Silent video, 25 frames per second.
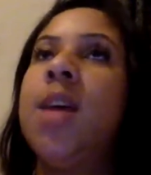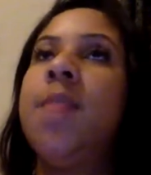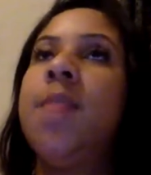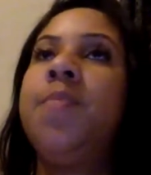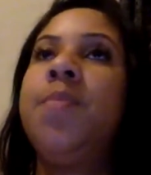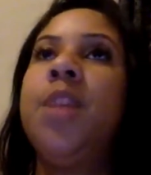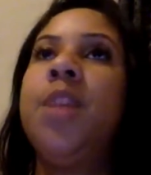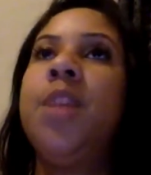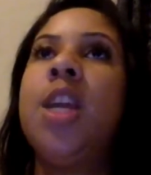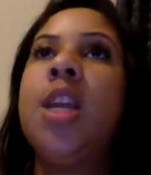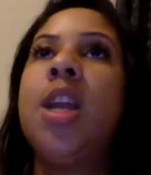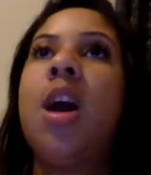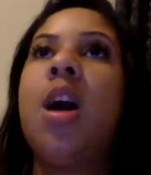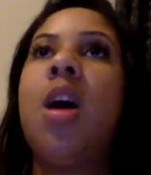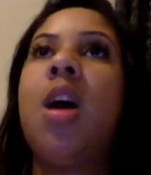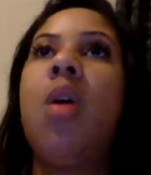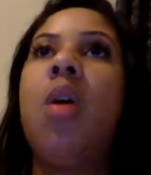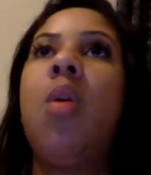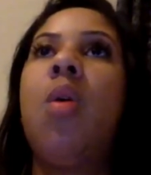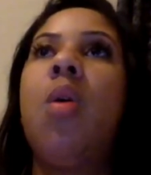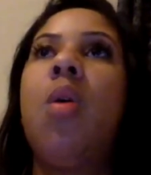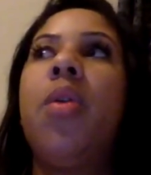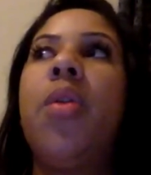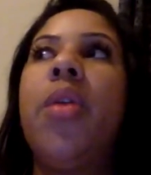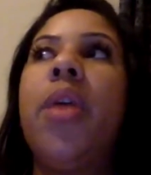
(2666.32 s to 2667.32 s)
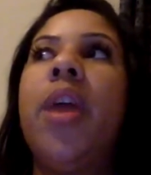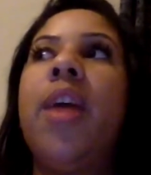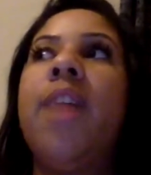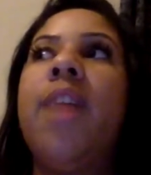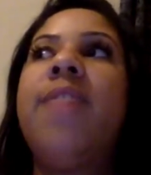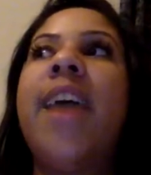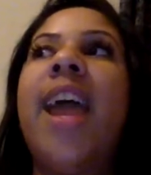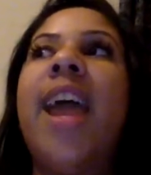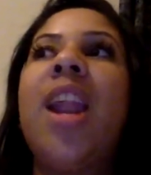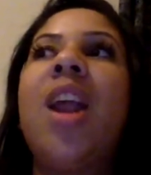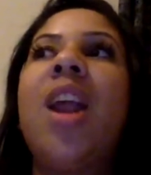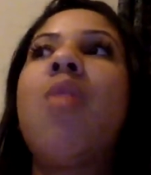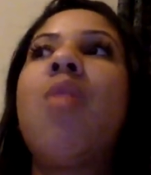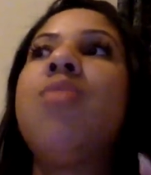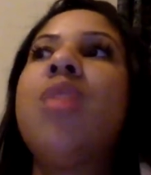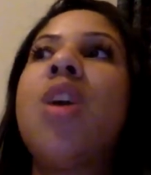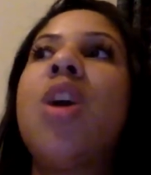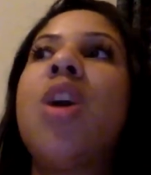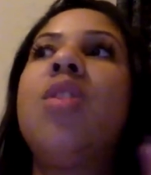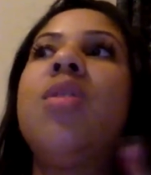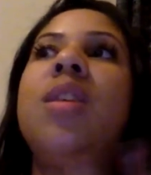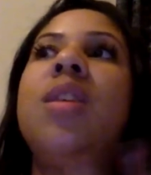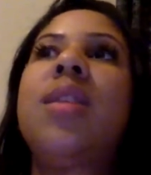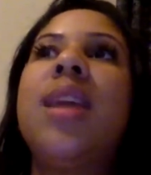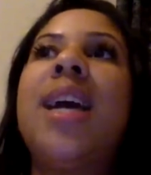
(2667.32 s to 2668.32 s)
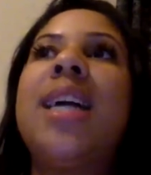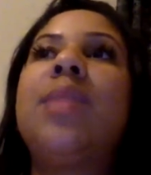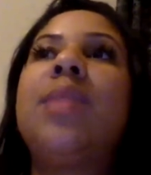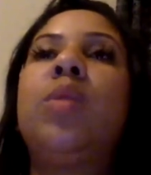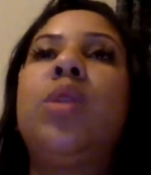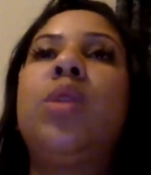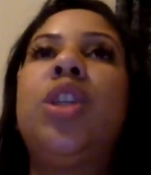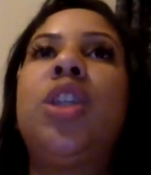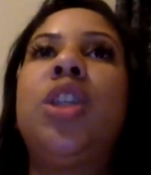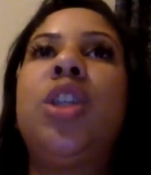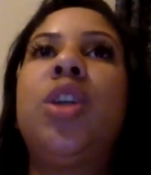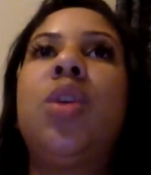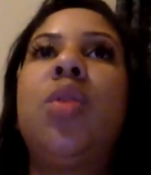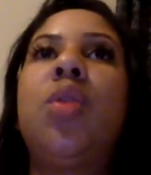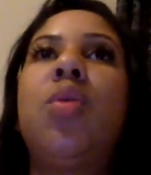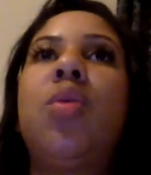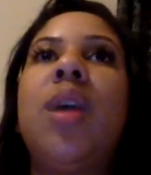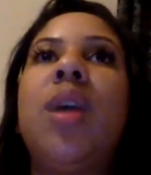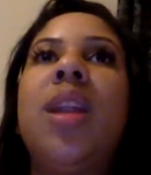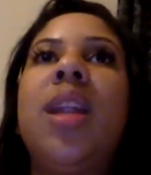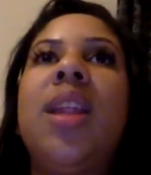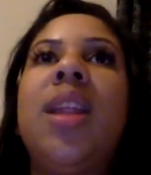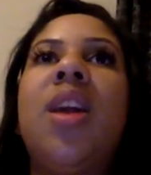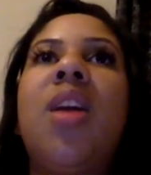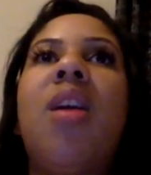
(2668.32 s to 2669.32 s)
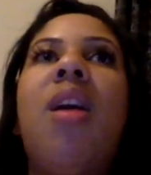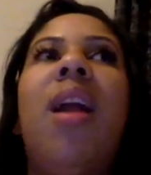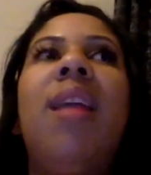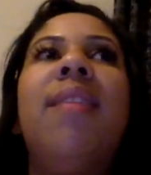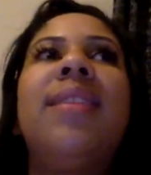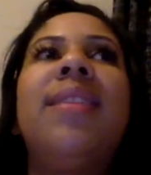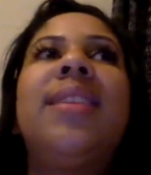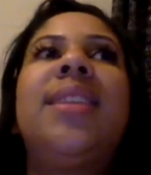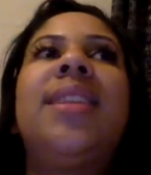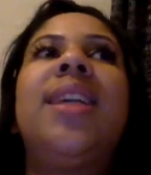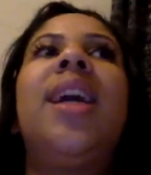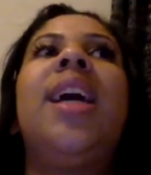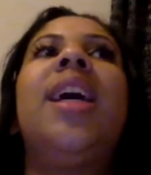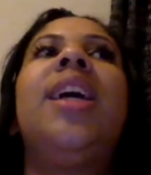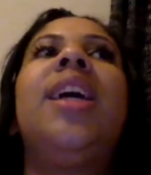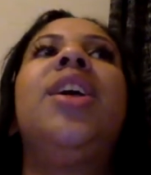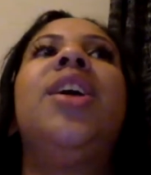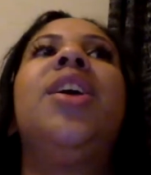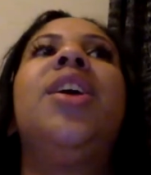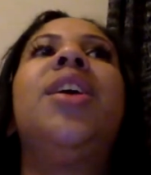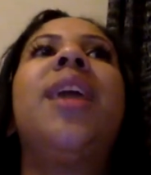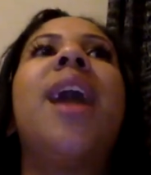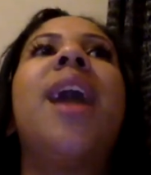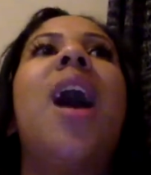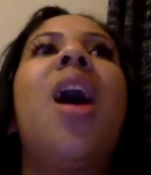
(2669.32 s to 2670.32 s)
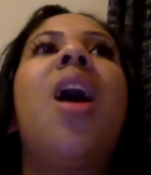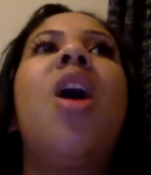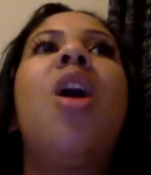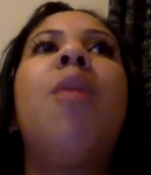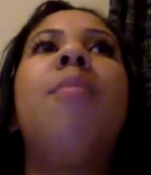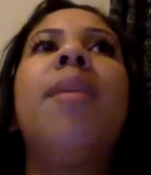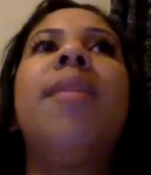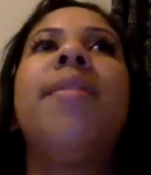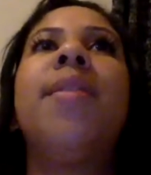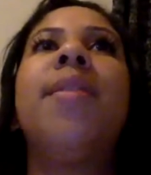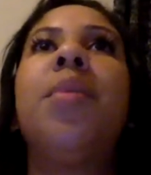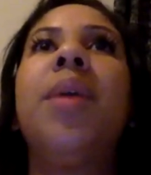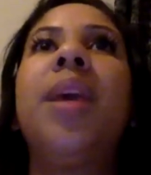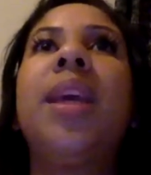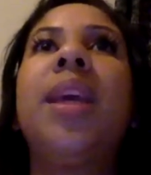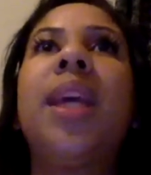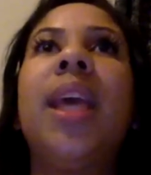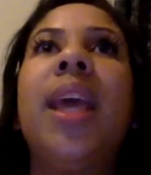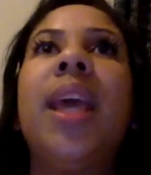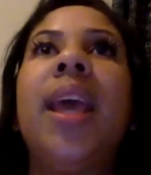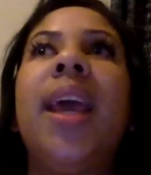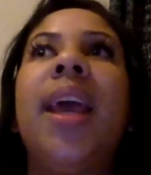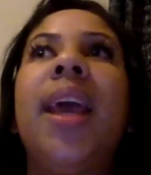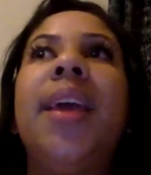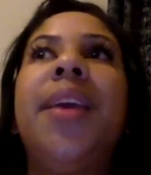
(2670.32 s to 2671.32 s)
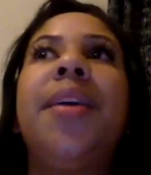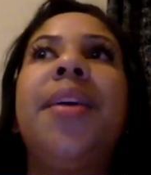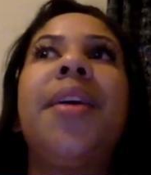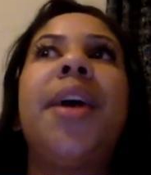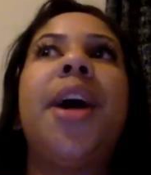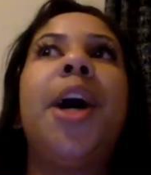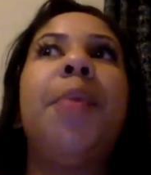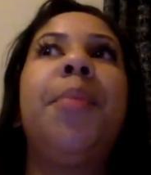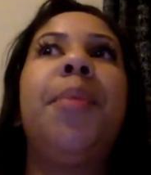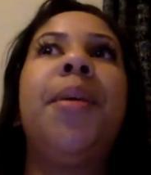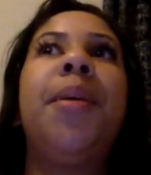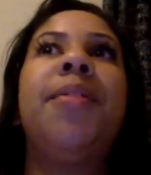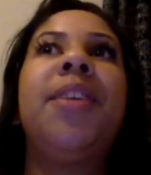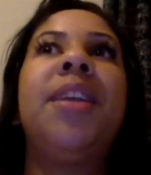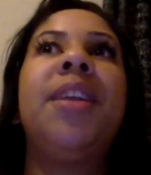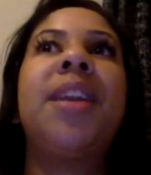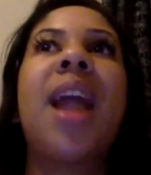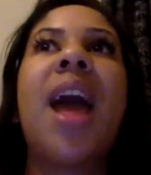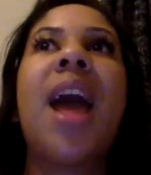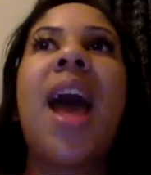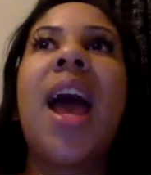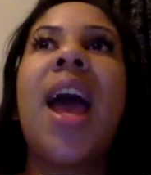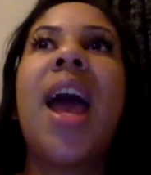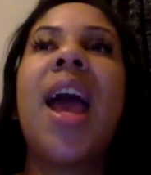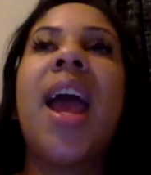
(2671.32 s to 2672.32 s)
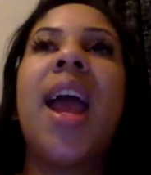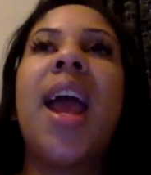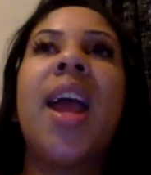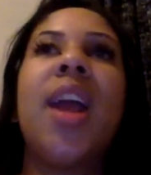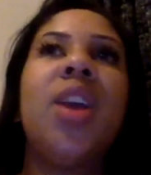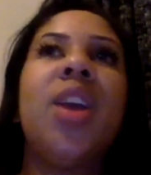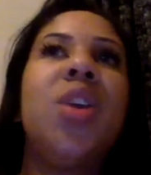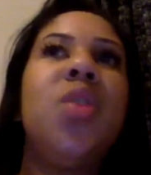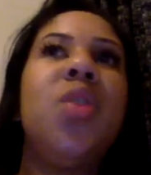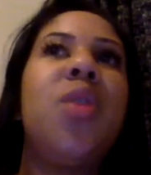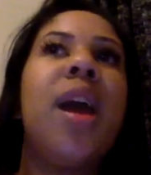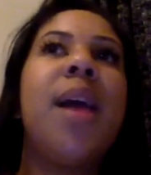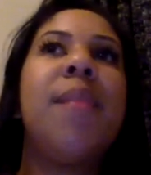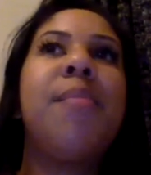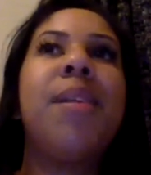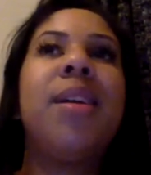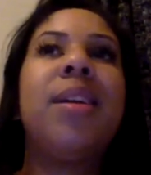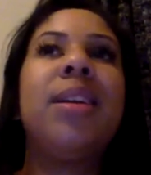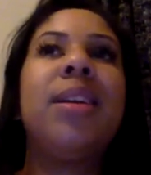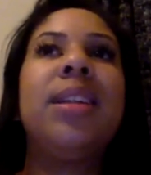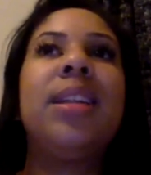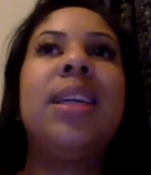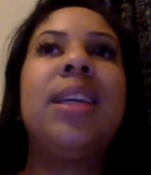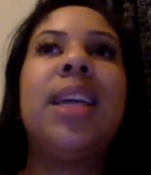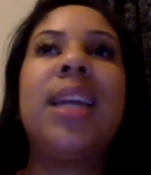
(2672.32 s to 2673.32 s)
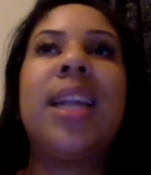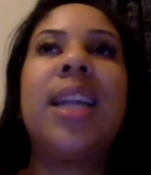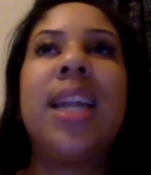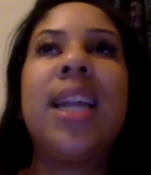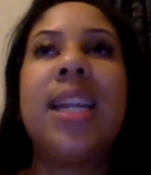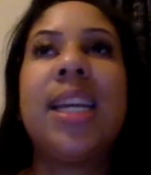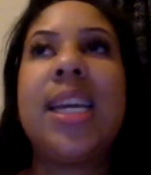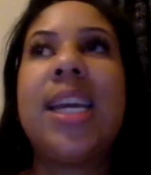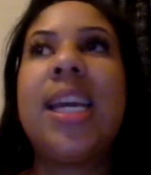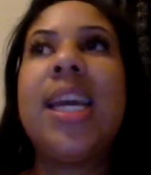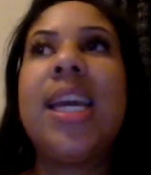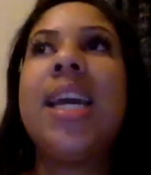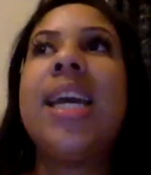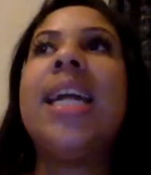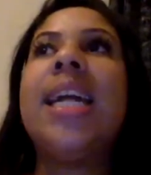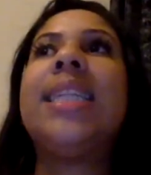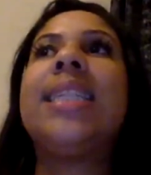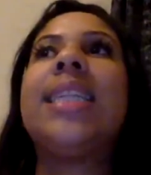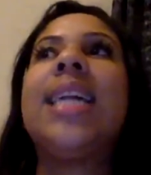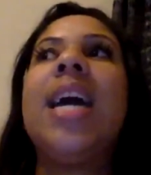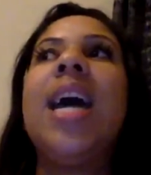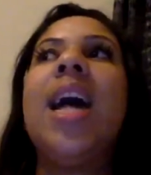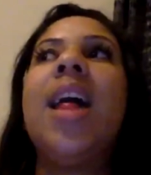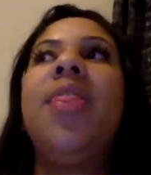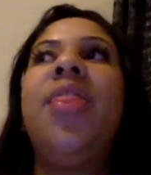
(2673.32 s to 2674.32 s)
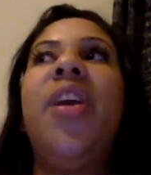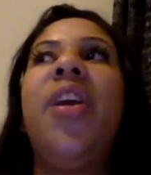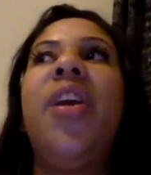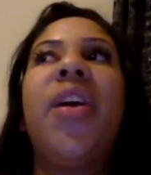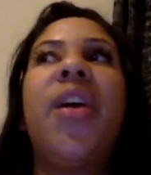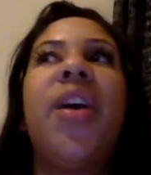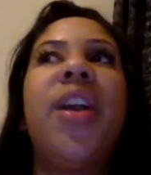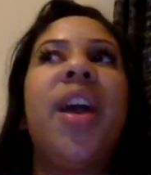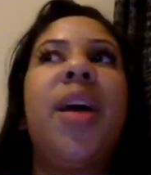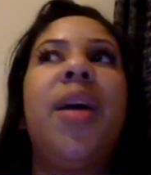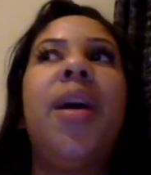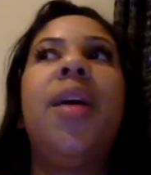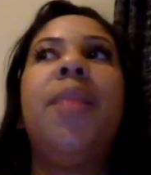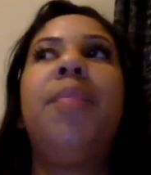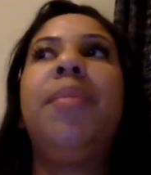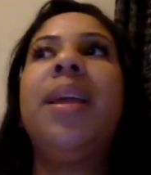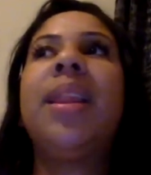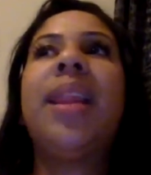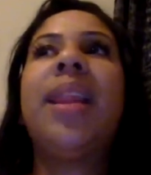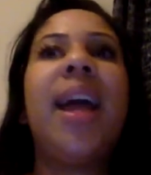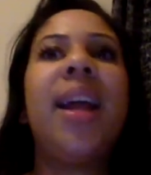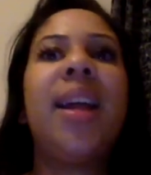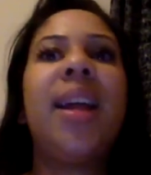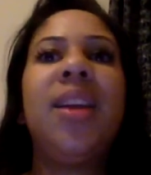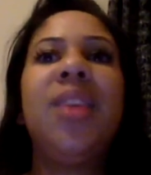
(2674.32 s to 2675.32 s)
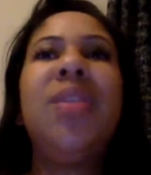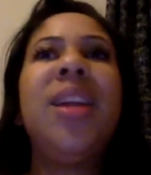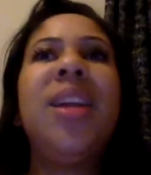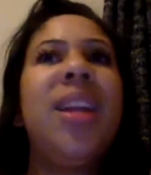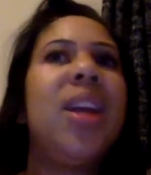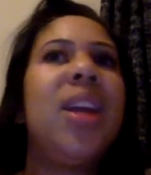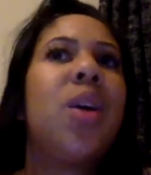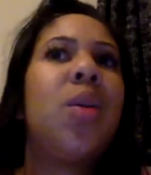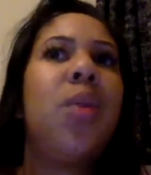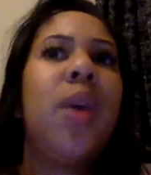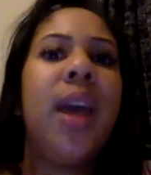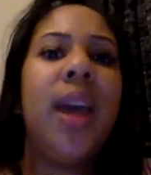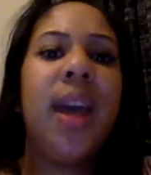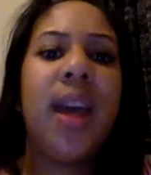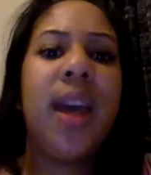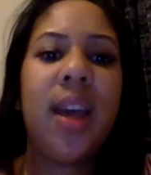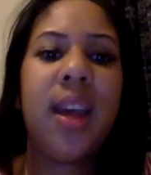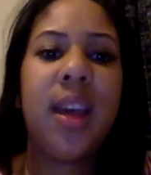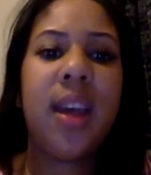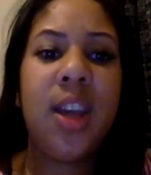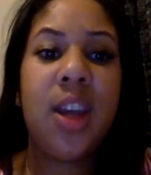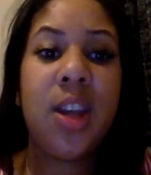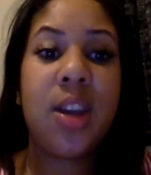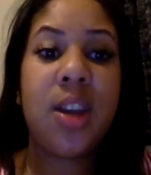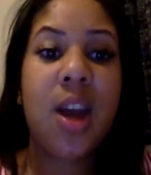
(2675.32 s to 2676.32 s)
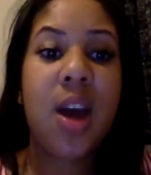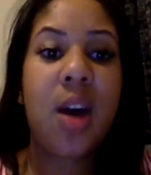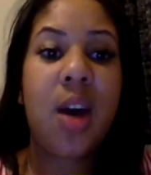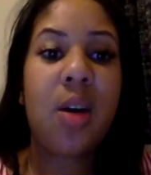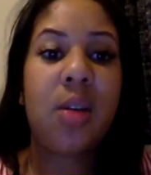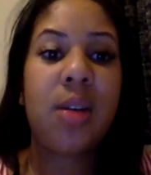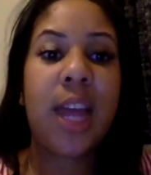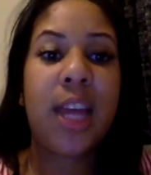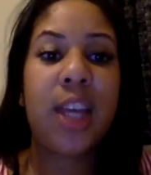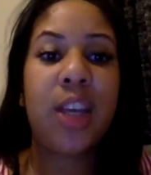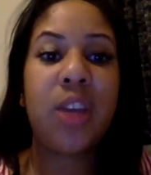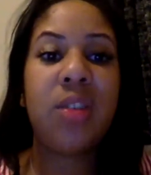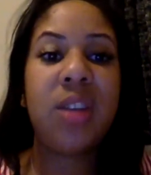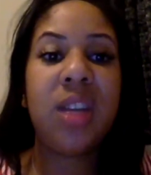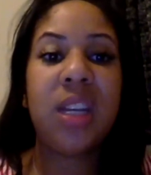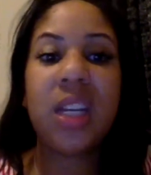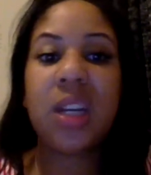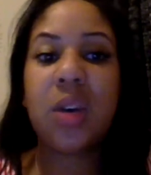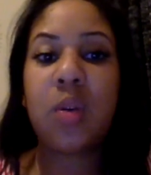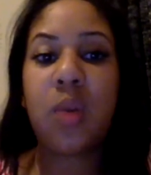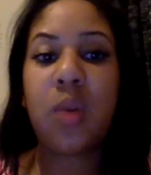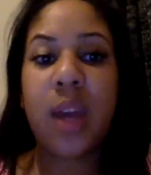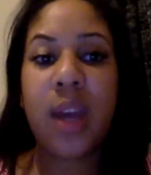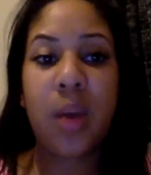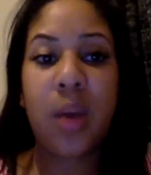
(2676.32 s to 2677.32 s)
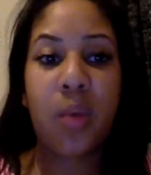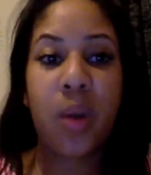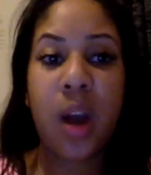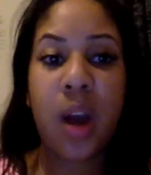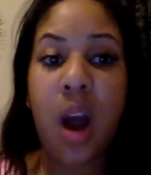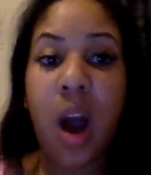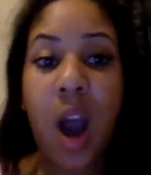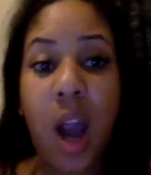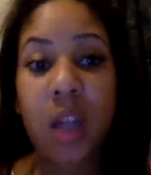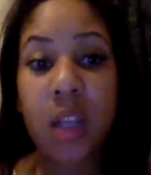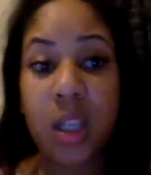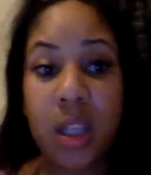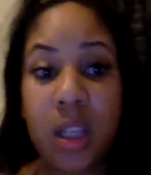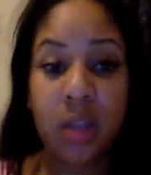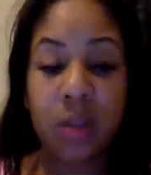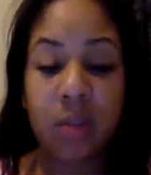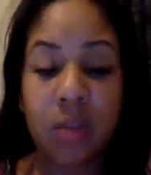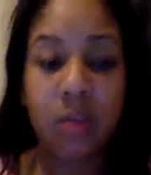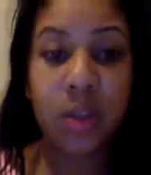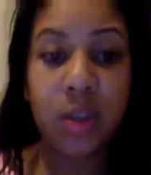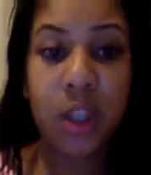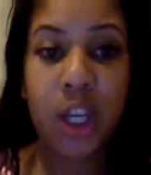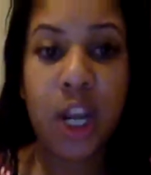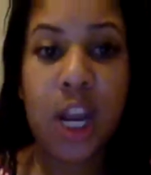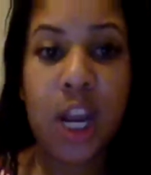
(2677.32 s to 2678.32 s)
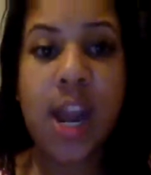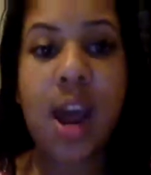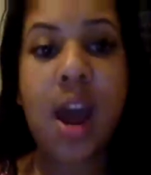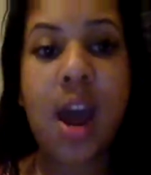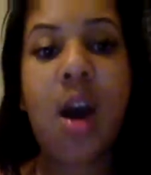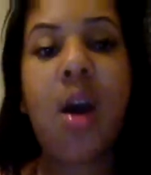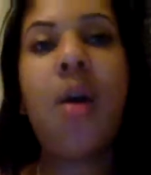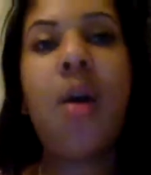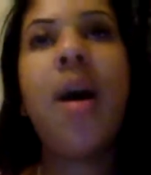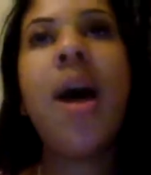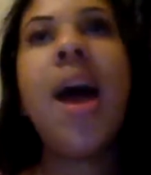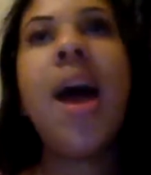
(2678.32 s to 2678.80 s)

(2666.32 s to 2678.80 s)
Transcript: you know if they don't know that that's what you're doing and then all of a sudden you're not home every weekend you're up every night you ain't barely looking at the kids they're gonna be like you need to quit you know like you need to quit where are you you know